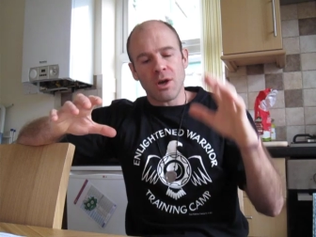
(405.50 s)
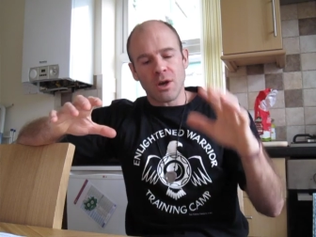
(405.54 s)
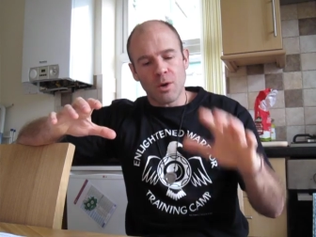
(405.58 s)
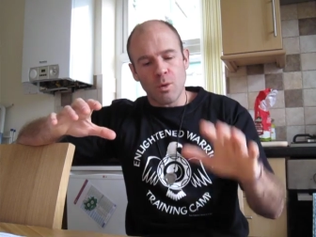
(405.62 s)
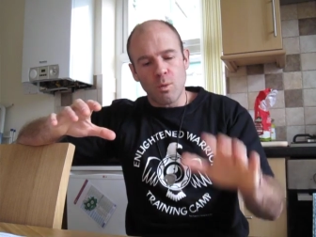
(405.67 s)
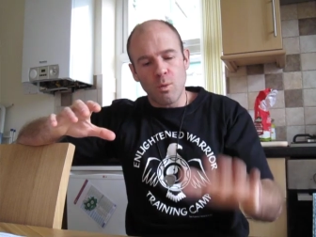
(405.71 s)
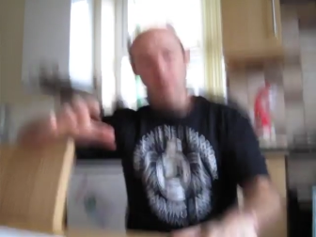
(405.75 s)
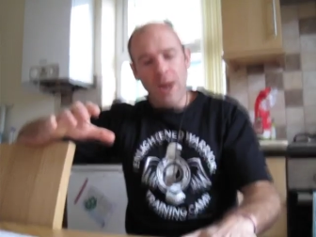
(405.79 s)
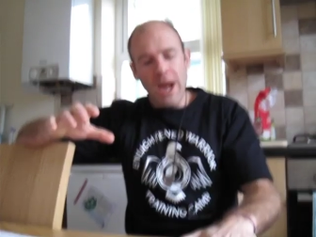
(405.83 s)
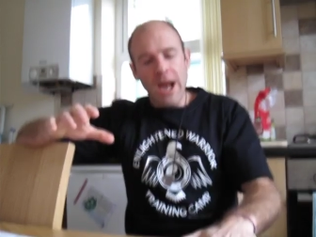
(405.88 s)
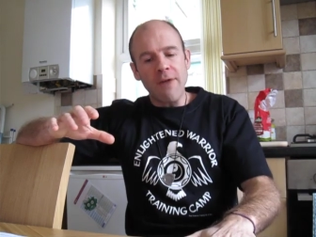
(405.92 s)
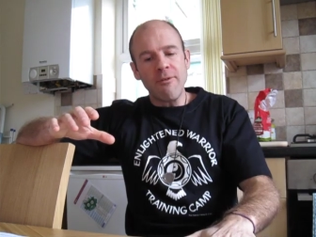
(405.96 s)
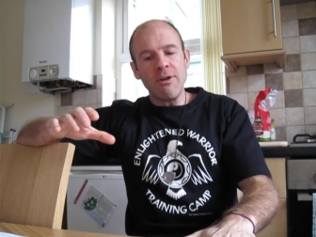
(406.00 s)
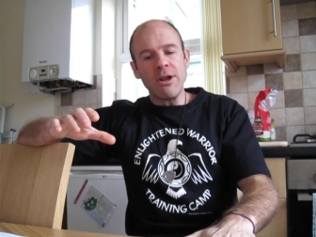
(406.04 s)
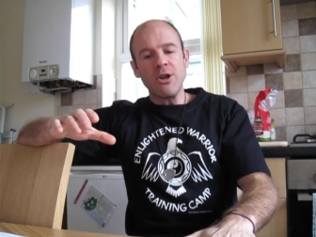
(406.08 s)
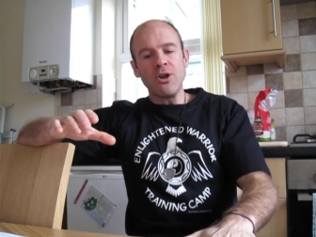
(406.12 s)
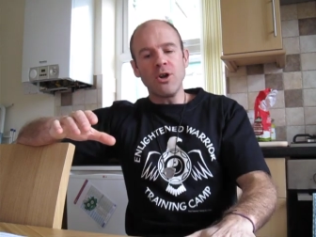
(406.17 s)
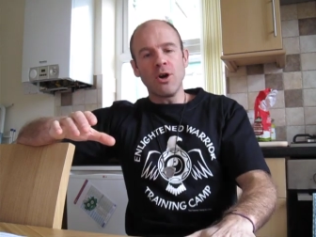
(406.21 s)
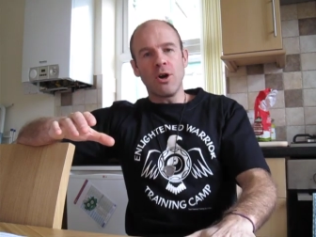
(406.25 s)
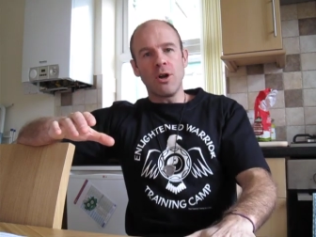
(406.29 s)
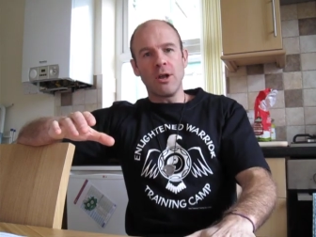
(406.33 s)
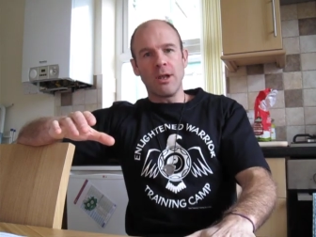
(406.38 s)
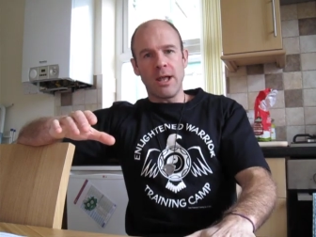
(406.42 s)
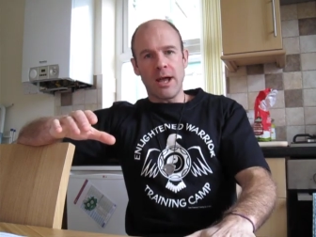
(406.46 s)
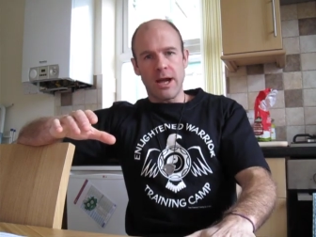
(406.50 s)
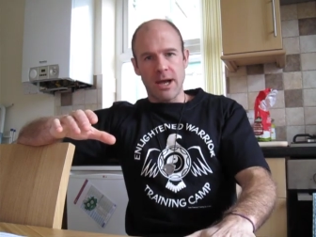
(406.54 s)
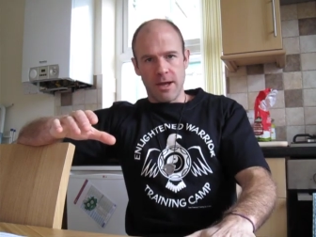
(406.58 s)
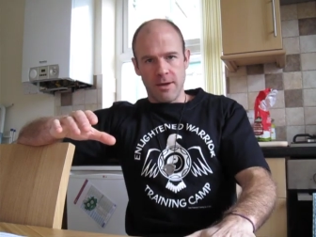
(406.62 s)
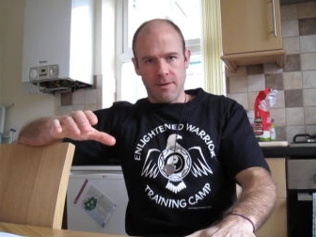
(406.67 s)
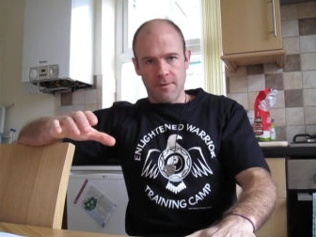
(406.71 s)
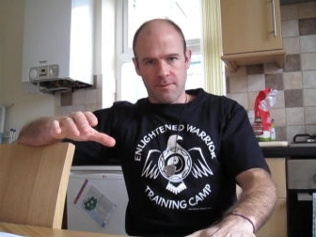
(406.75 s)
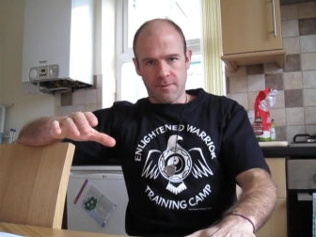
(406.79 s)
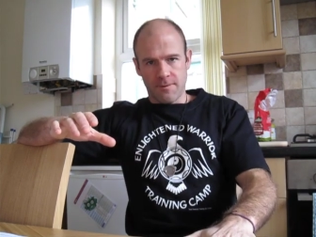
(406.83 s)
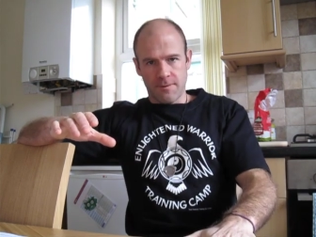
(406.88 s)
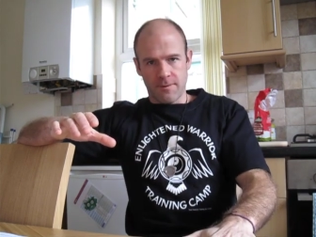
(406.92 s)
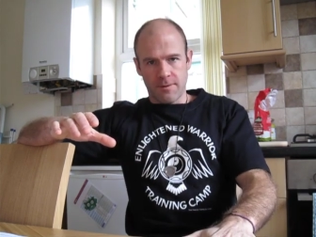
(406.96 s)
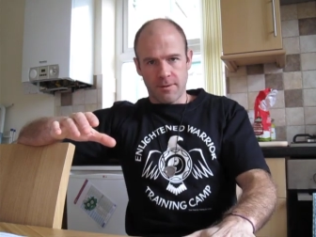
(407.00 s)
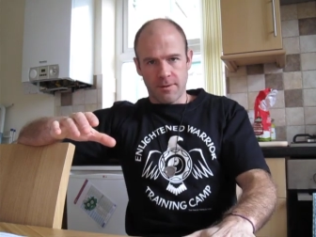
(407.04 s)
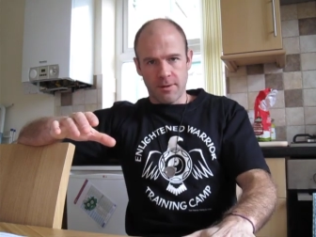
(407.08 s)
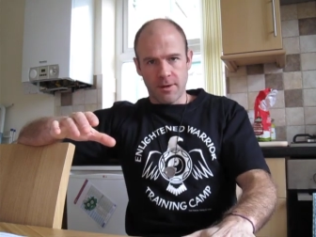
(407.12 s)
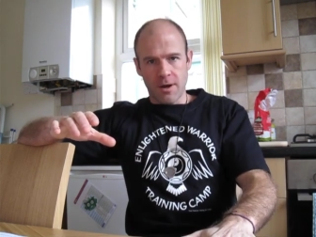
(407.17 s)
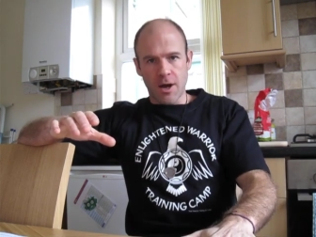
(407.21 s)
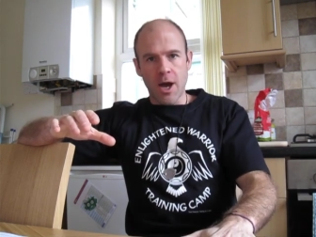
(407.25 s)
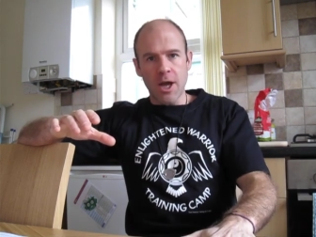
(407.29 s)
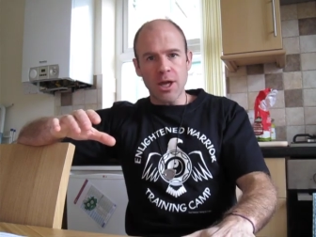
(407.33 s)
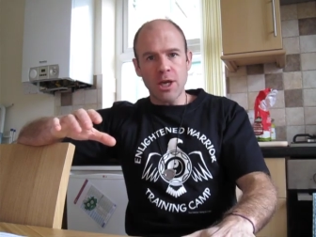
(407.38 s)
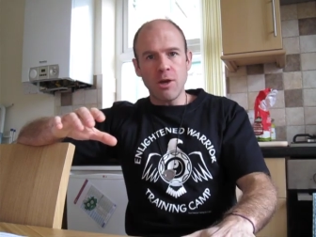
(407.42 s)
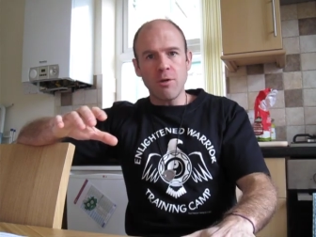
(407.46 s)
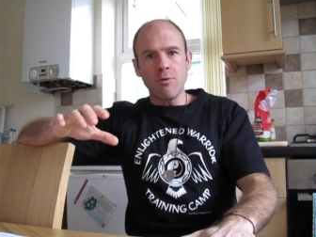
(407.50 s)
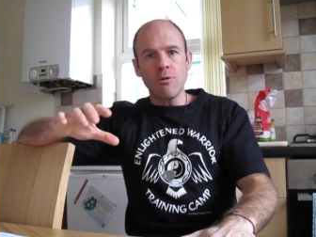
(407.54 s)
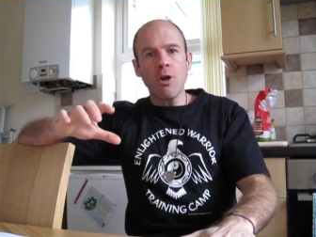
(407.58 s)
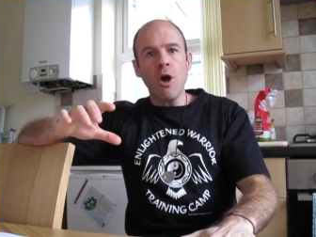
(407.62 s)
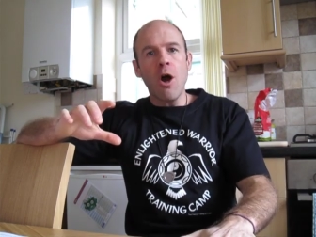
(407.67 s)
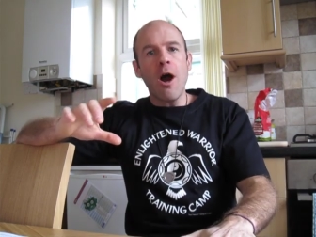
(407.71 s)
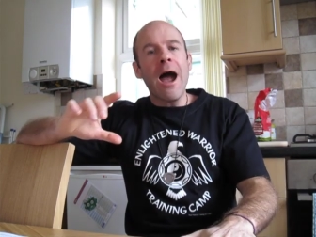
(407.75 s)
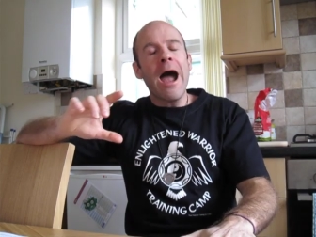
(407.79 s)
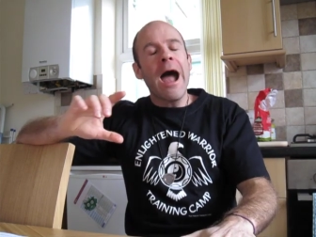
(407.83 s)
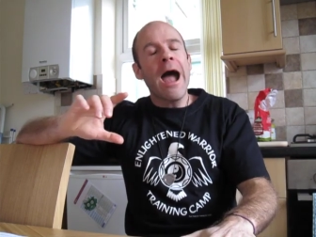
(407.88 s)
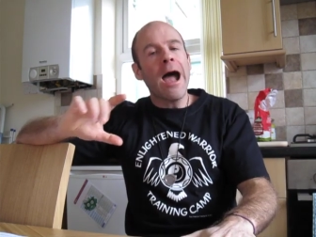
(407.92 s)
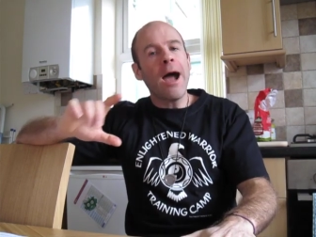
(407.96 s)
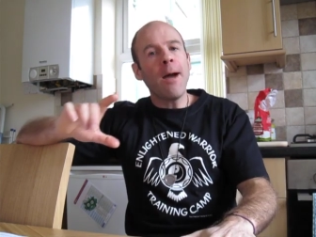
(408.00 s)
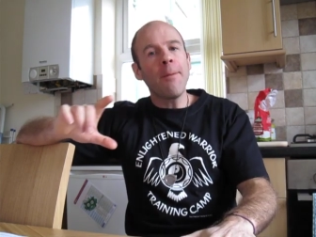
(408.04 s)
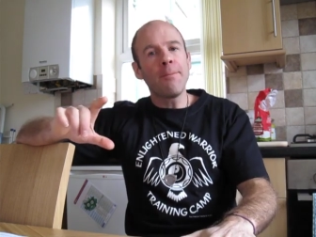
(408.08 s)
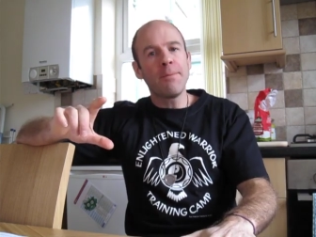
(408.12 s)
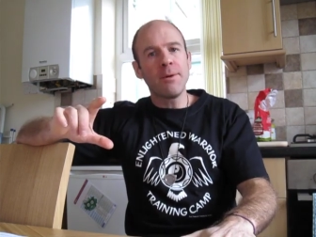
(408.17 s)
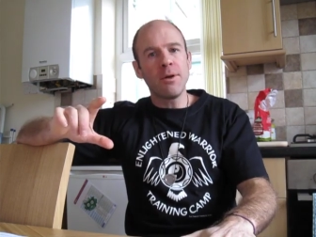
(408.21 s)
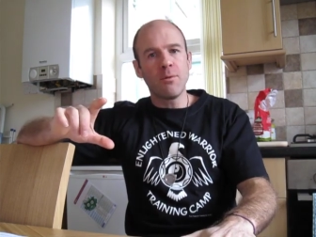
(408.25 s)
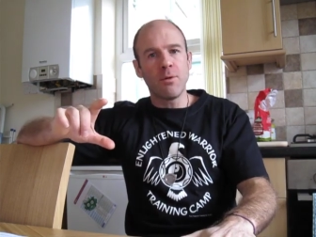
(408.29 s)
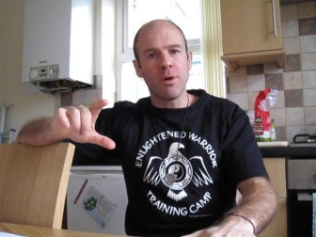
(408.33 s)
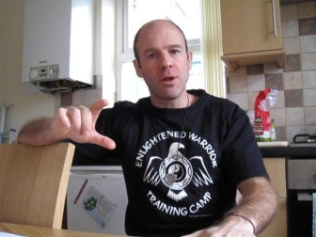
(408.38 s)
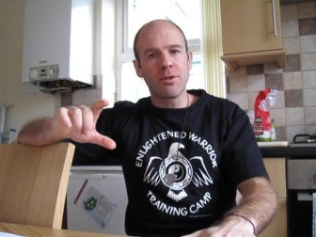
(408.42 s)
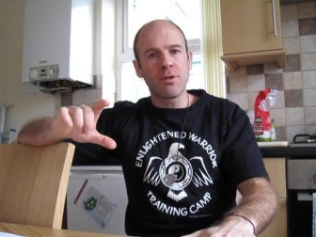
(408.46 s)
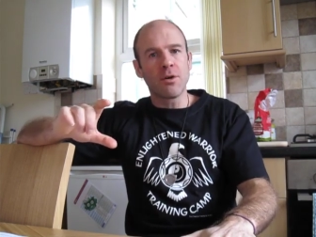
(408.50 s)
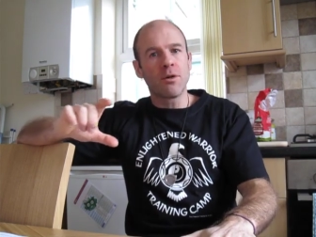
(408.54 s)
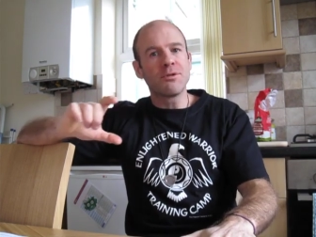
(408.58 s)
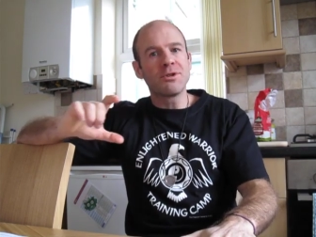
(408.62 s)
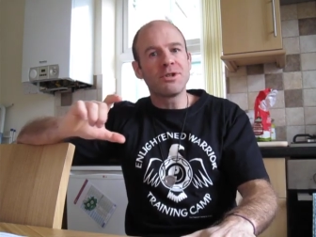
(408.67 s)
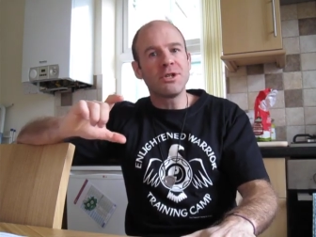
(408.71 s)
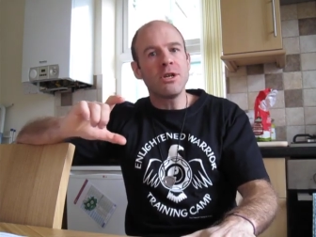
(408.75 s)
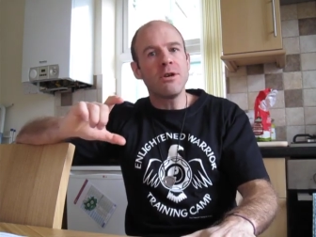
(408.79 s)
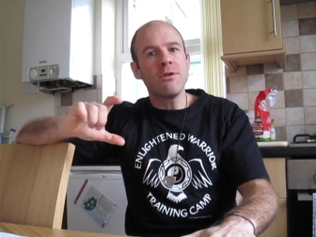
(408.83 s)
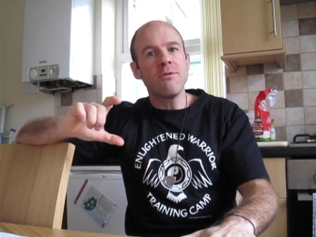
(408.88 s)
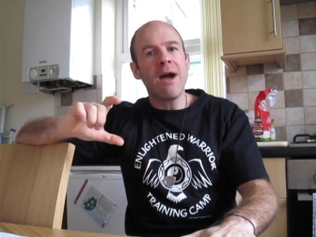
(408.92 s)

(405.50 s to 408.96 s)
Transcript: Where in your life are you not happy with or do